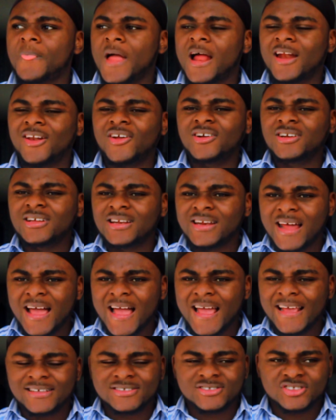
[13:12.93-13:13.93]
along the
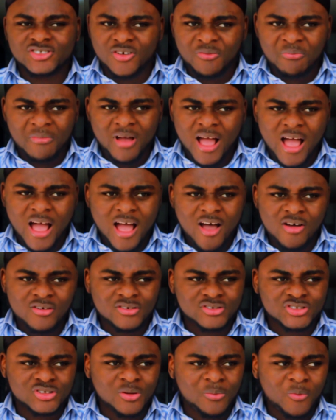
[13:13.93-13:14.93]
line,
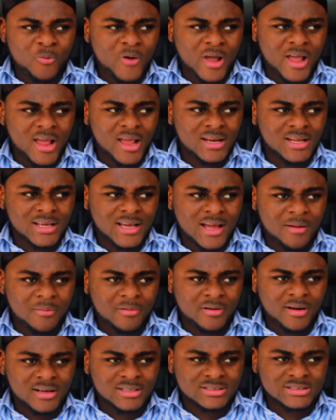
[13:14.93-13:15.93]
somewhere the
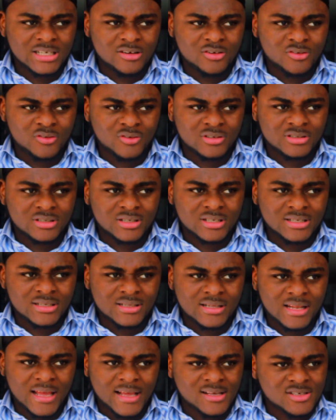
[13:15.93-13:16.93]
camera started looking
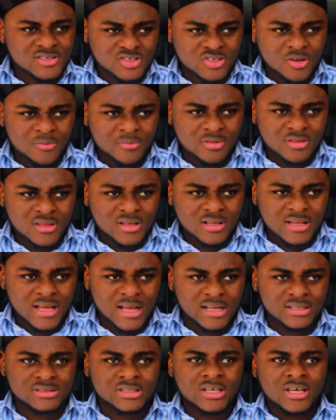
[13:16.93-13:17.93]
like something
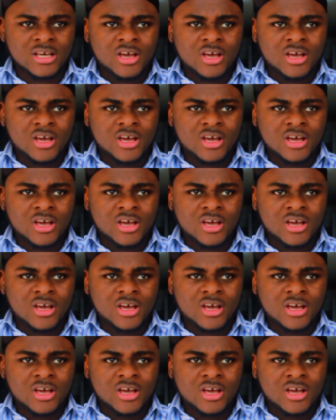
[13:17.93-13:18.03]
that